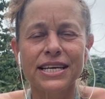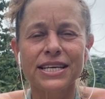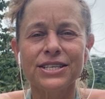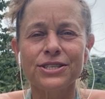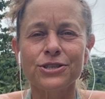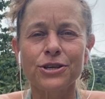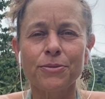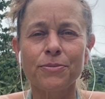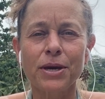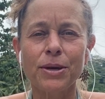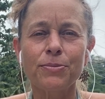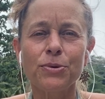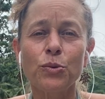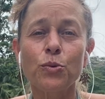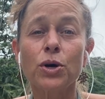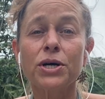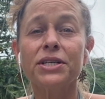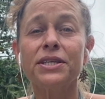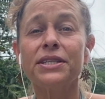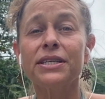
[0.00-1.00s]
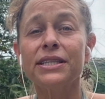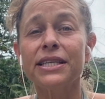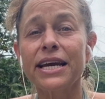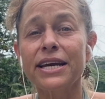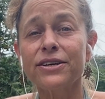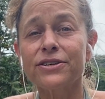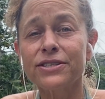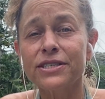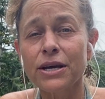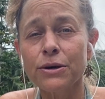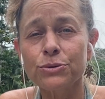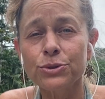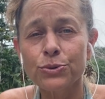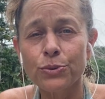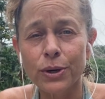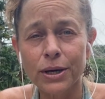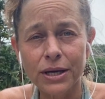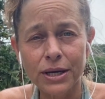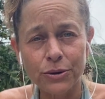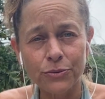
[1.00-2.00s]
So maybe one of the layers I was
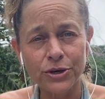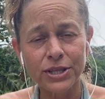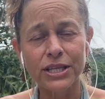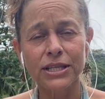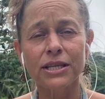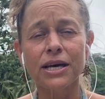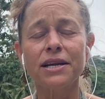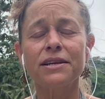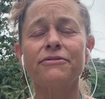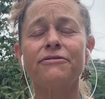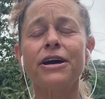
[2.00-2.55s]
working with a lot of